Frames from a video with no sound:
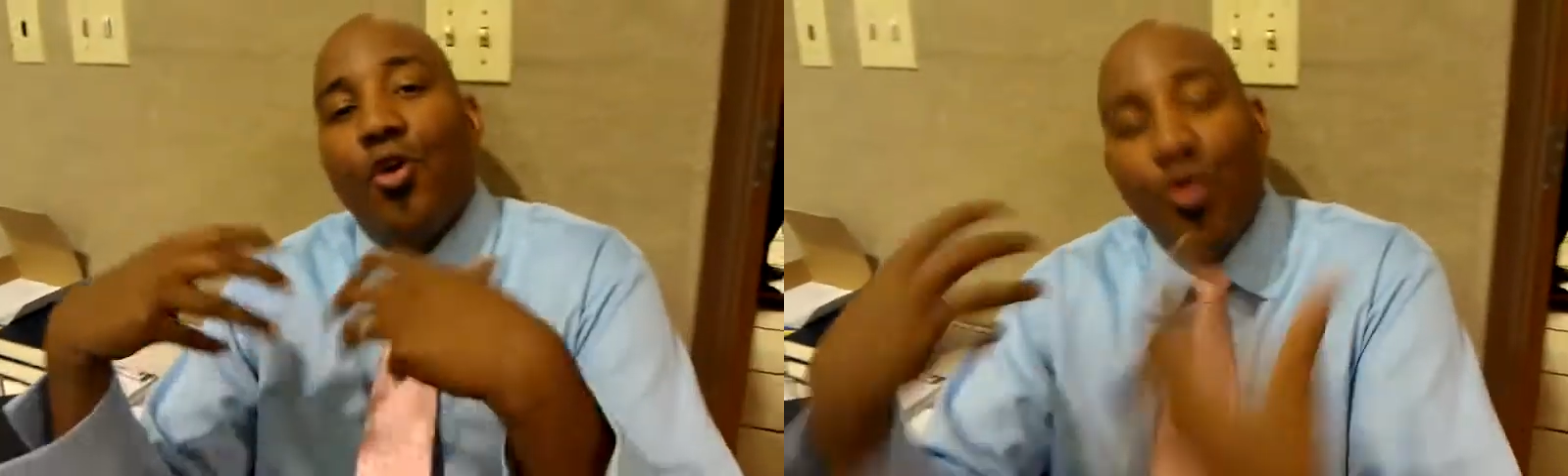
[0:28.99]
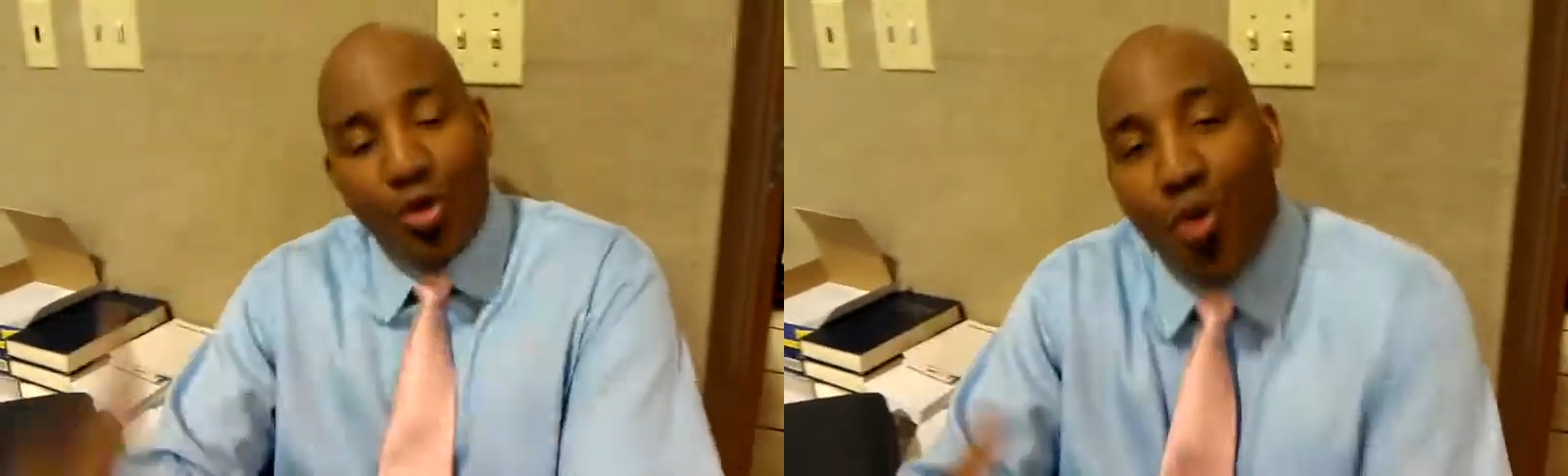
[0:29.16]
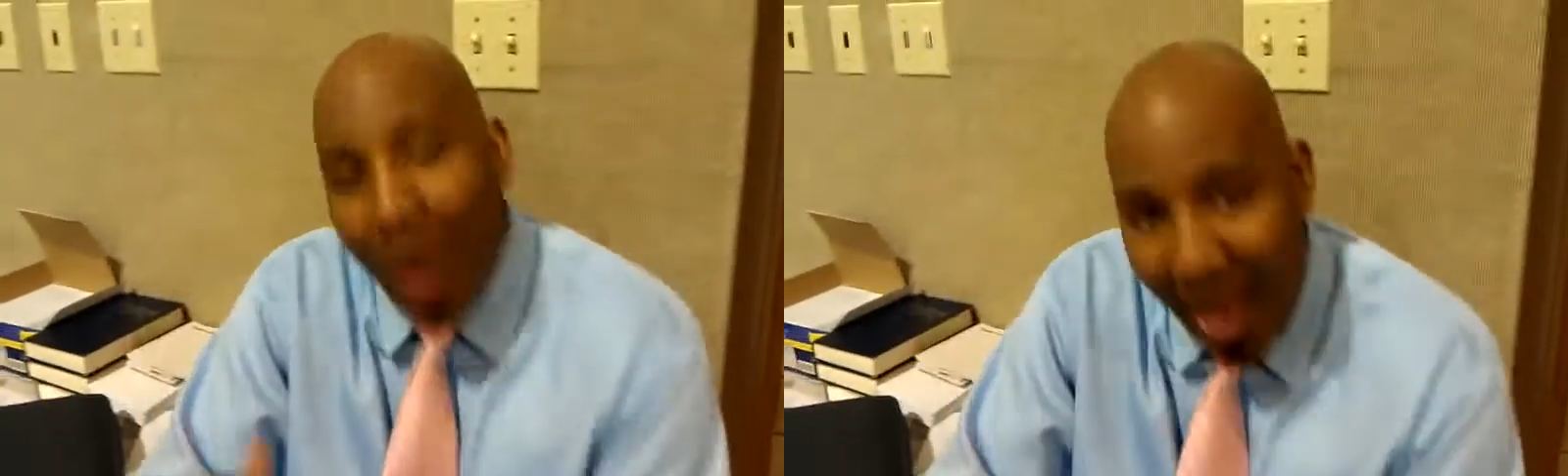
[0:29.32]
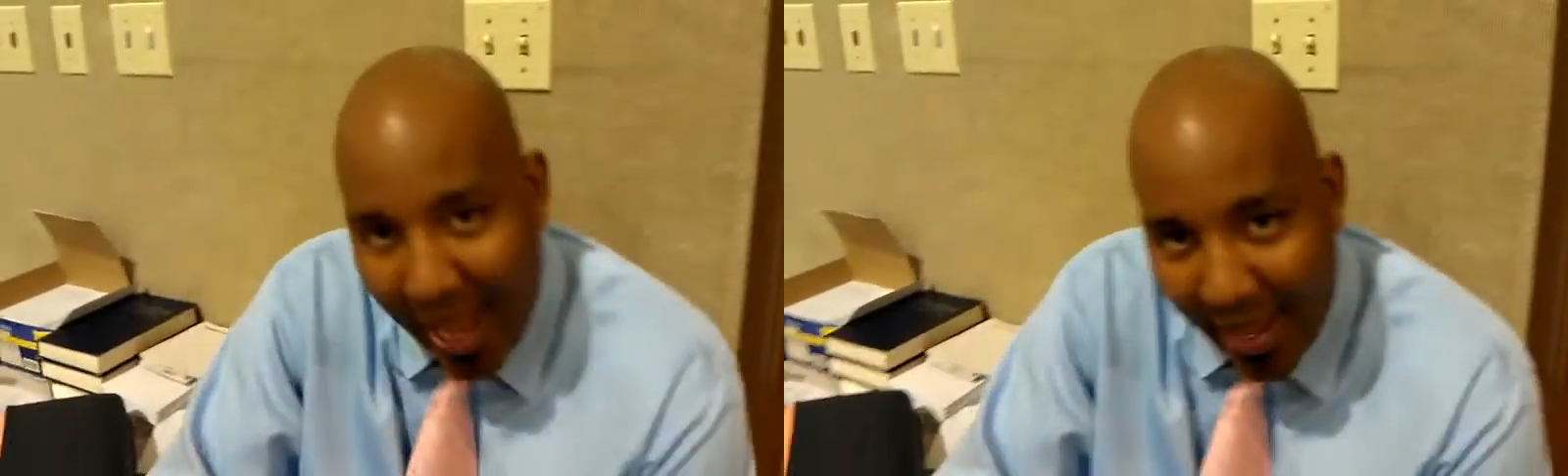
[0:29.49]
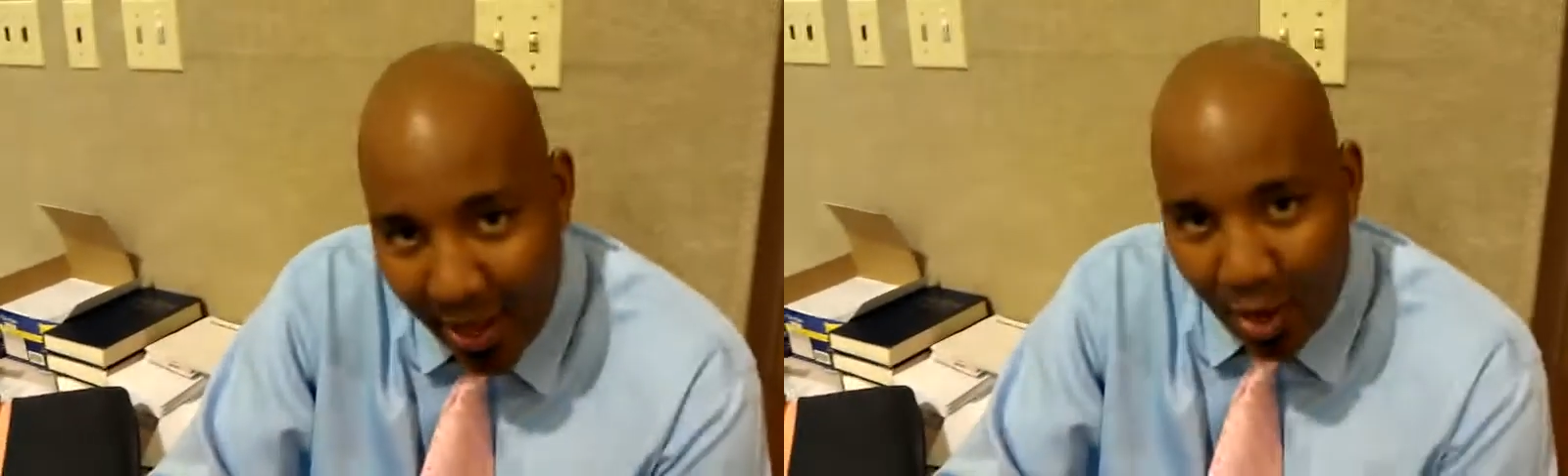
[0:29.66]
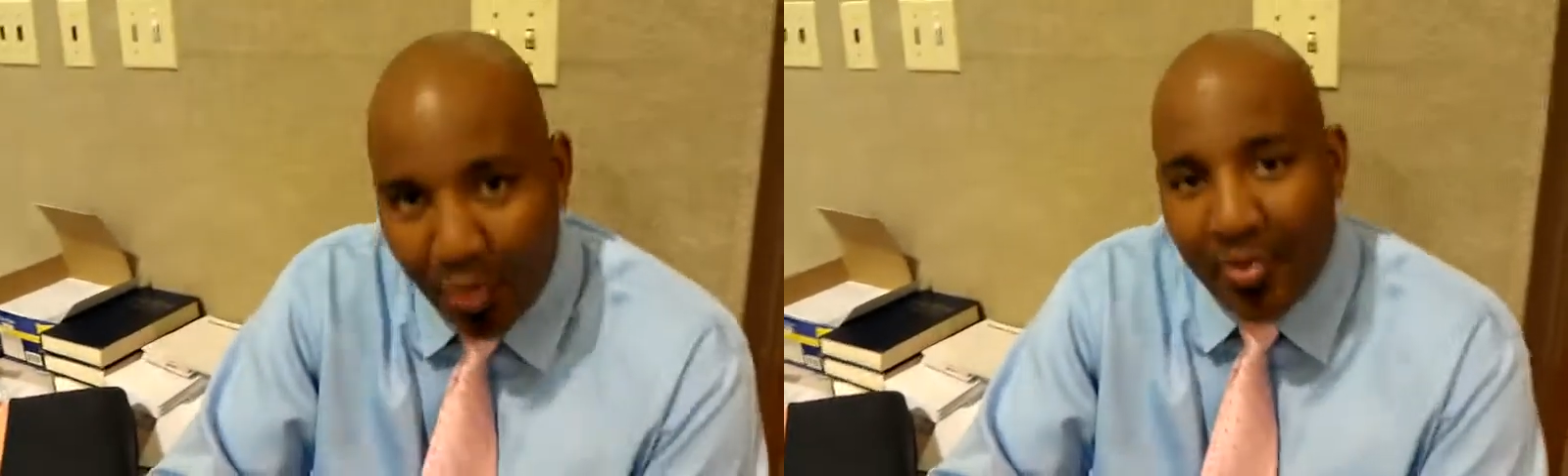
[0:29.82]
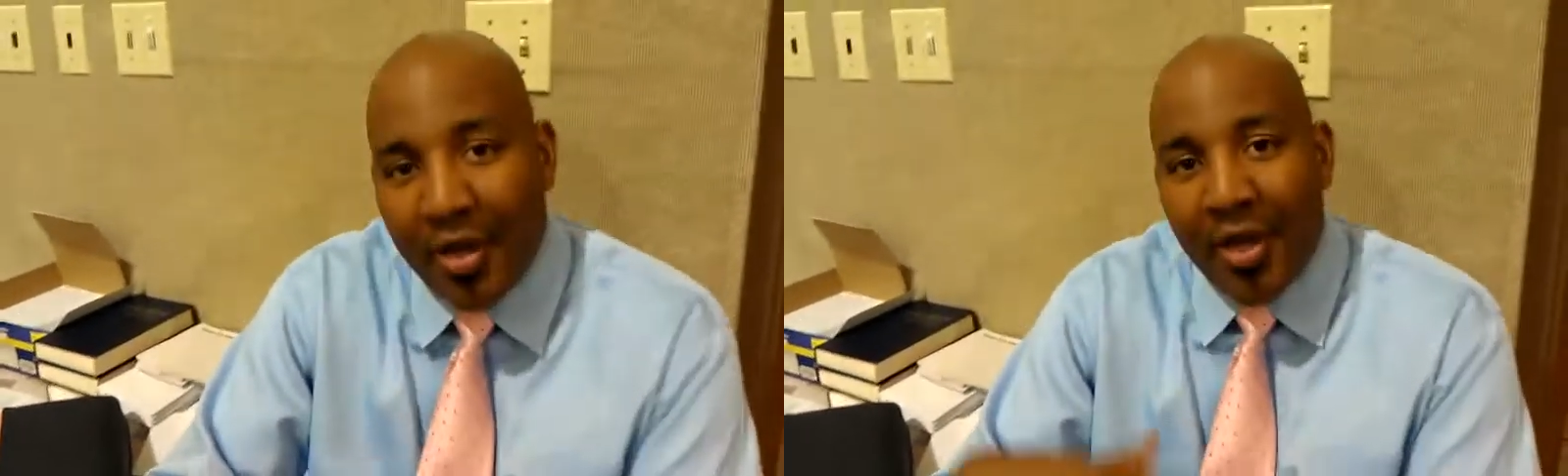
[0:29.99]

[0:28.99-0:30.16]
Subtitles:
who do I help,